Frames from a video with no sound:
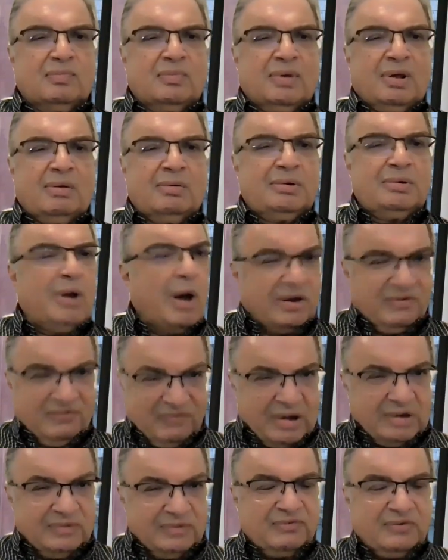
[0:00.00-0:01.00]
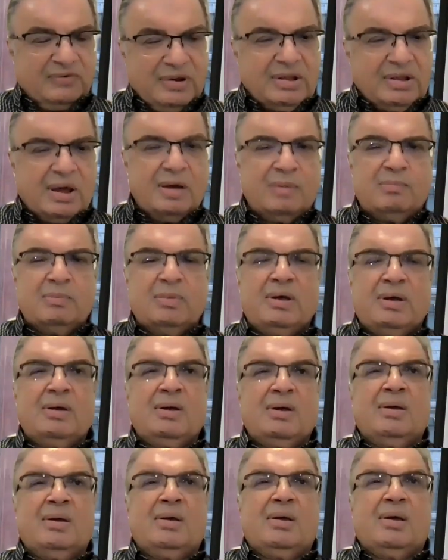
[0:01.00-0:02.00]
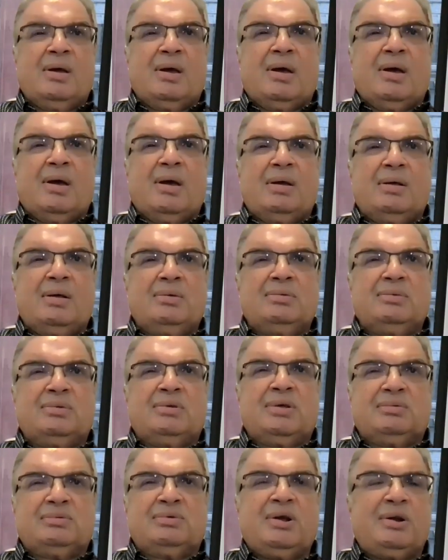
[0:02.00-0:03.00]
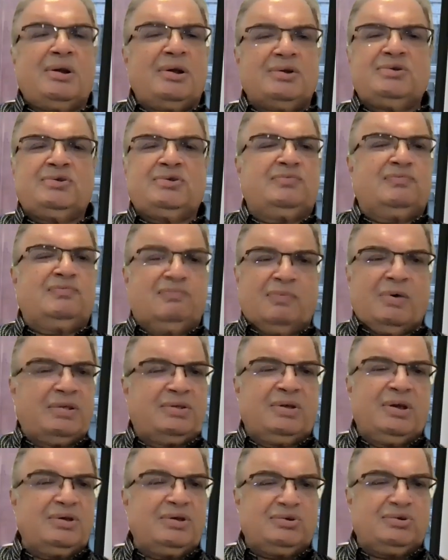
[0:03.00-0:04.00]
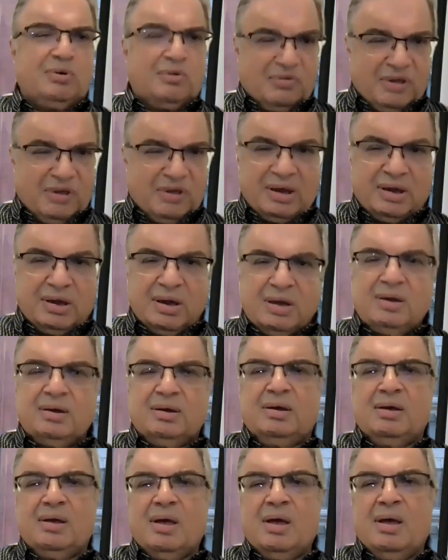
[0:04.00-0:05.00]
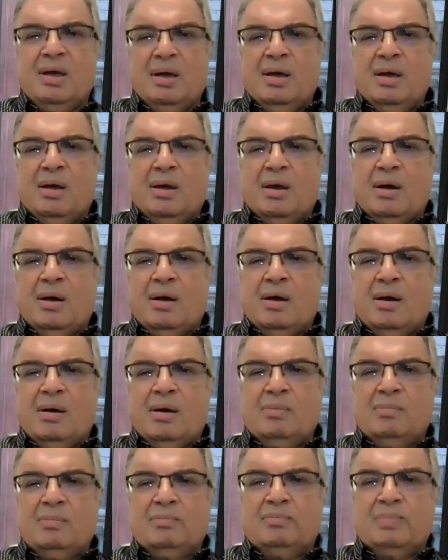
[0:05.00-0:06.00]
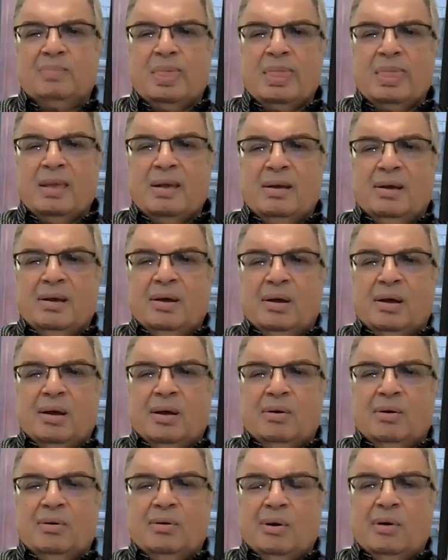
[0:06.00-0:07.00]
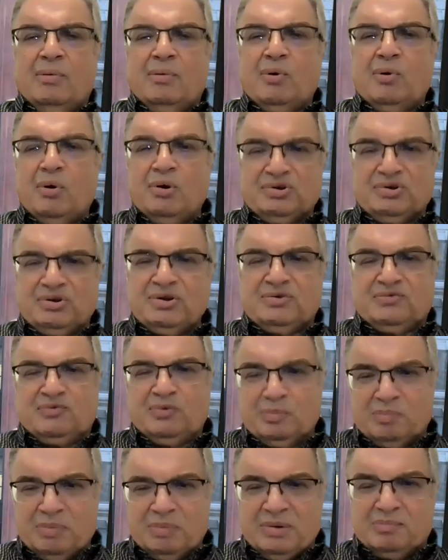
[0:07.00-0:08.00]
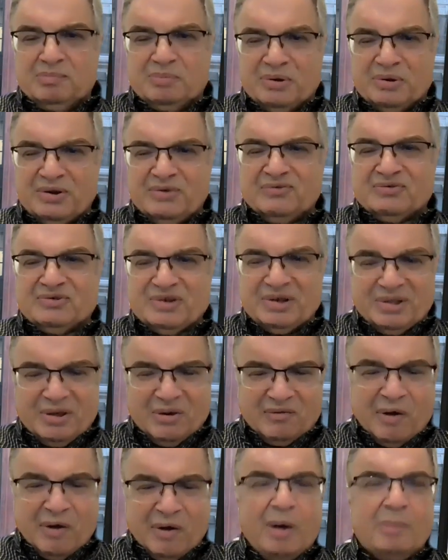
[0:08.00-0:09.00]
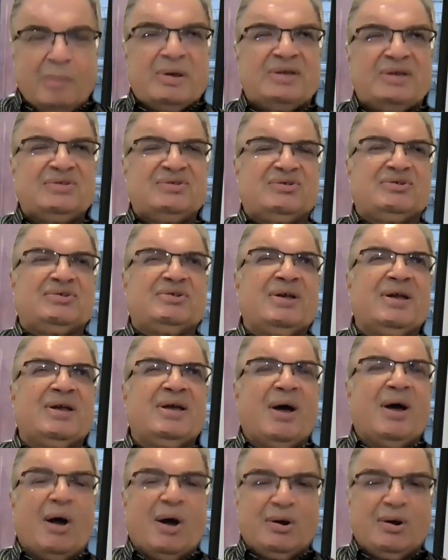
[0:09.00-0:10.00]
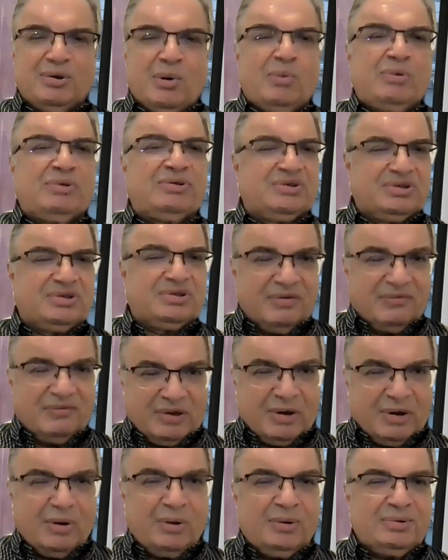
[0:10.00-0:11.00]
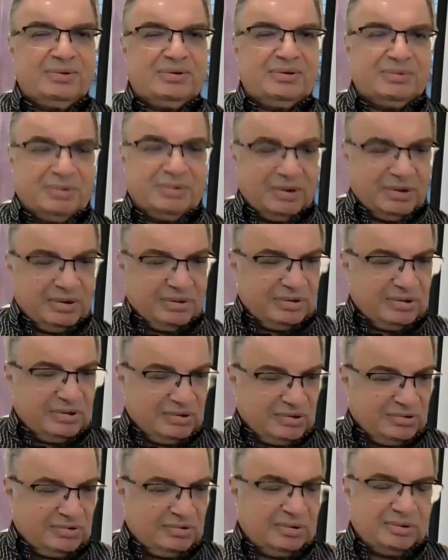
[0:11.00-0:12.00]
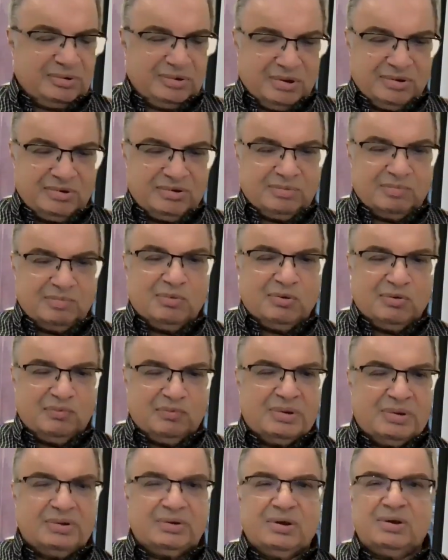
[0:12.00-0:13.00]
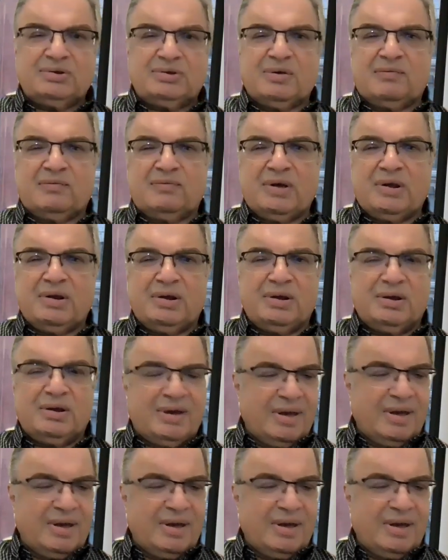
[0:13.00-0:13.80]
life and freedom, and tell us what is your thinking. Of course, this would be a brief set of comments. I know it's difficult. This movement is a very